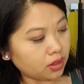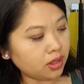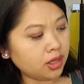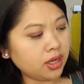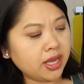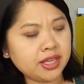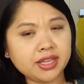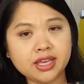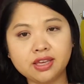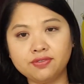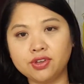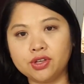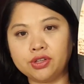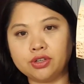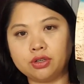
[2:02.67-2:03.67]
Uh, and they give
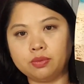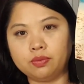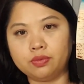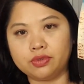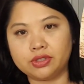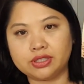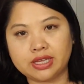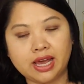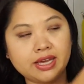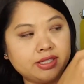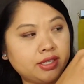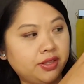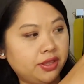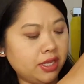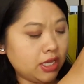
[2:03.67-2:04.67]
you a little
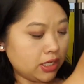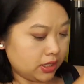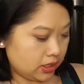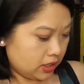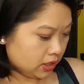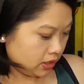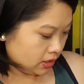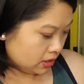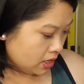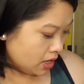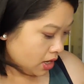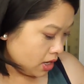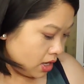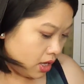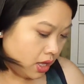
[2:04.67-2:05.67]
size of this.
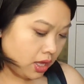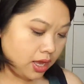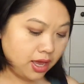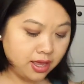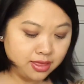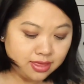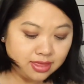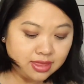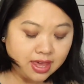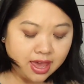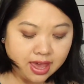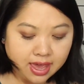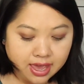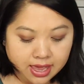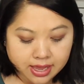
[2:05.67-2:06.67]
And
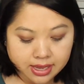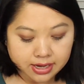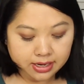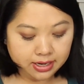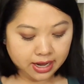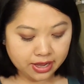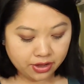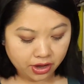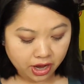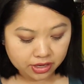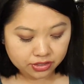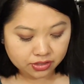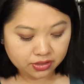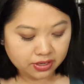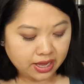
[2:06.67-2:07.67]
then I
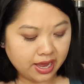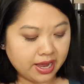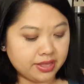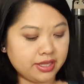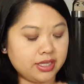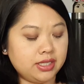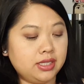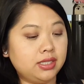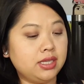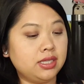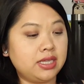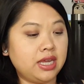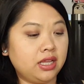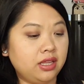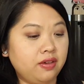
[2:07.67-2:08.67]
also got, this is the
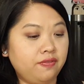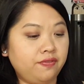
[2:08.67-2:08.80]
Daily